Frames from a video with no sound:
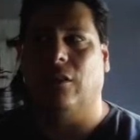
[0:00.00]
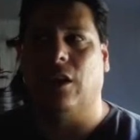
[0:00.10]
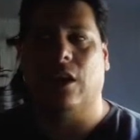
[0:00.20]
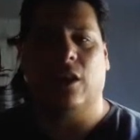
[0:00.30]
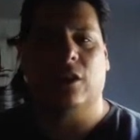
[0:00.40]

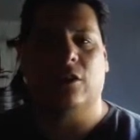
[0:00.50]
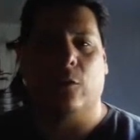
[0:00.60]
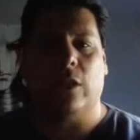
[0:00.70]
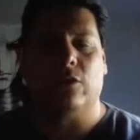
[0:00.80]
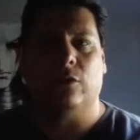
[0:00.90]

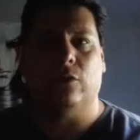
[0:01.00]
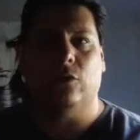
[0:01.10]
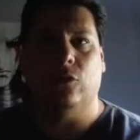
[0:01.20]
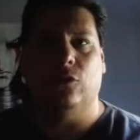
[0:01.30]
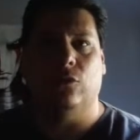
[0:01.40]
non-consequential
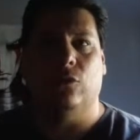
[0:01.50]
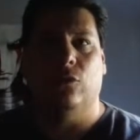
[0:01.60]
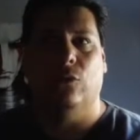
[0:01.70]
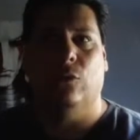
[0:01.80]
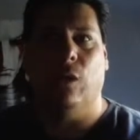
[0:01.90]
to
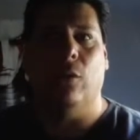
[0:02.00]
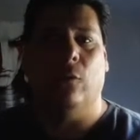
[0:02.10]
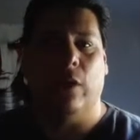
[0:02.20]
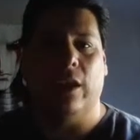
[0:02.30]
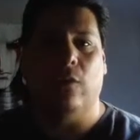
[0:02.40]

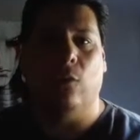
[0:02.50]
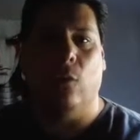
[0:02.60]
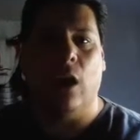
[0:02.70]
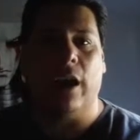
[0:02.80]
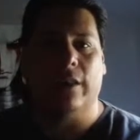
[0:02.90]
what we
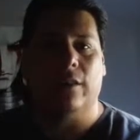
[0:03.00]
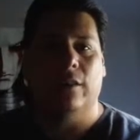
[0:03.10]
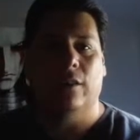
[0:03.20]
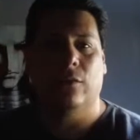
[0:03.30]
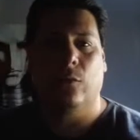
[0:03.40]
want.
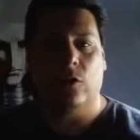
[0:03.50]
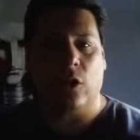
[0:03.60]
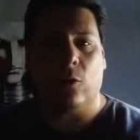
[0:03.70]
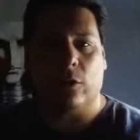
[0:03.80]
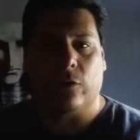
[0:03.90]
We're
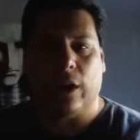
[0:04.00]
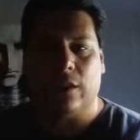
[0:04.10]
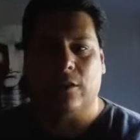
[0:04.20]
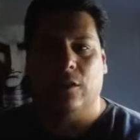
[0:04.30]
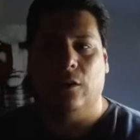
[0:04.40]
Star Wars
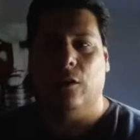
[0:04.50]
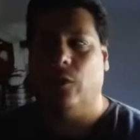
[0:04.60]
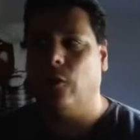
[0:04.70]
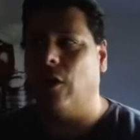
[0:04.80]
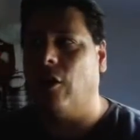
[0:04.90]
fans.
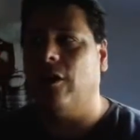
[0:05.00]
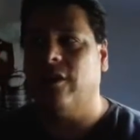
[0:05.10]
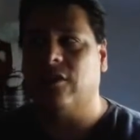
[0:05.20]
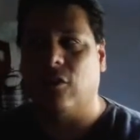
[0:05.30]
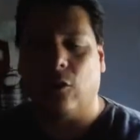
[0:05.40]
We want all
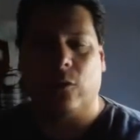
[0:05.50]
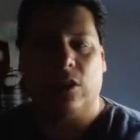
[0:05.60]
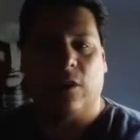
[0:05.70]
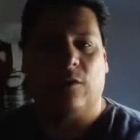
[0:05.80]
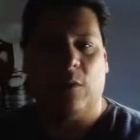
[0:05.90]
the Star
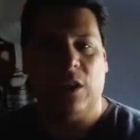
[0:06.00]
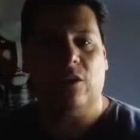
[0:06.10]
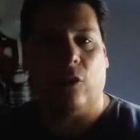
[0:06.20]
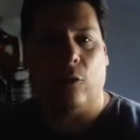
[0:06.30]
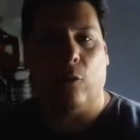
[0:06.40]
Wars stuff to be
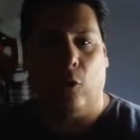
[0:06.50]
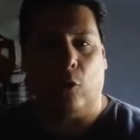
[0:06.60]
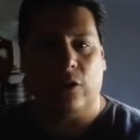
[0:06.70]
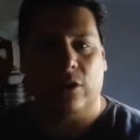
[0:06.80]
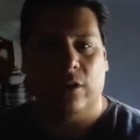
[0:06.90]
Star
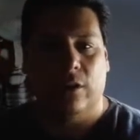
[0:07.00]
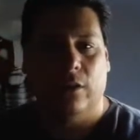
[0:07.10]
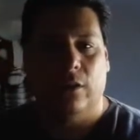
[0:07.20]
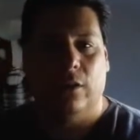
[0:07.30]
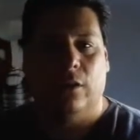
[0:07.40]
Wars.
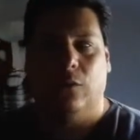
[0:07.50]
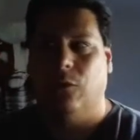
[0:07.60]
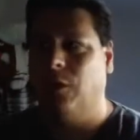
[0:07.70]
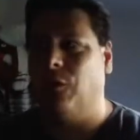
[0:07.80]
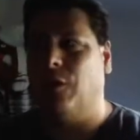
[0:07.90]

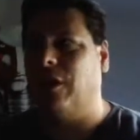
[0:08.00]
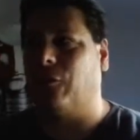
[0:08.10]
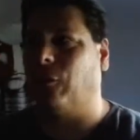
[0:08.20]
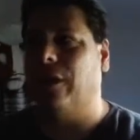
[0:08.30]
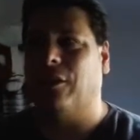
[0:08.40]
We don't
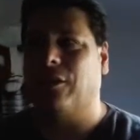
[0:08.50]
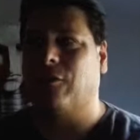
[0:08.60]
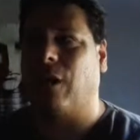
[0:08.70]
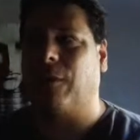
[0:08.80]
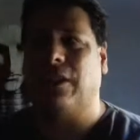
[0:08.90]
want to read all
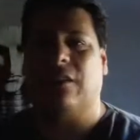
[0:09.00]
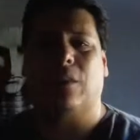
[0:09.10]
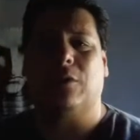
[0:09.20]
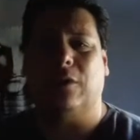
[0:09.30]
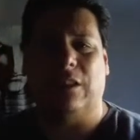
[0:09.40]
this crap that has
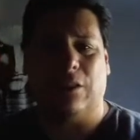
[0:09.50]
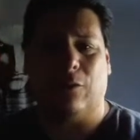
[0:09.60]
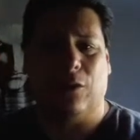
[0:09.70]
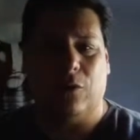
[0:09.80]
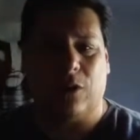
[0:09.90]
absolutely
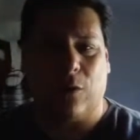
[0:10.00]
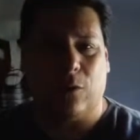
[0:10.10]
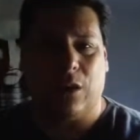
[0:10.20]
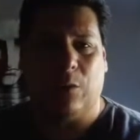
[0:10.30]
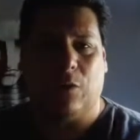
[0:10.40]
zero to do with Star
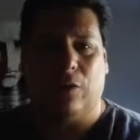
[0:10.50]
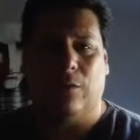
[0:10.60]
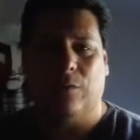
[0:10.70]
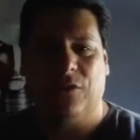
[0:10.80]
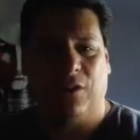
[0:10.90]
Wars anymore.
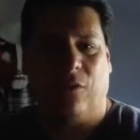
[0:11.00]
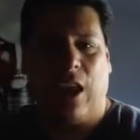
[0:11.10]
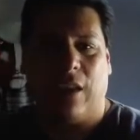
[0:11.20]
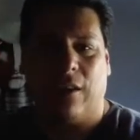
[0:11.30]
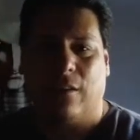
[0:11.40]
It's just
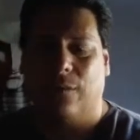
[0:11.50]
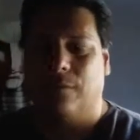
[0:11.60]
fake.